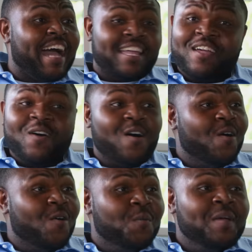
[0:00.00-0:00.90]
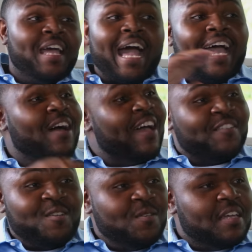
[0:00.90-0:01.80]
I can go home, right. I don't
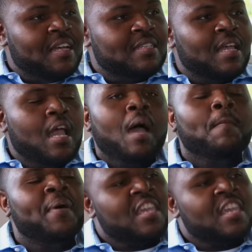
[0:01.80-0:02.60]
have to do this. Right.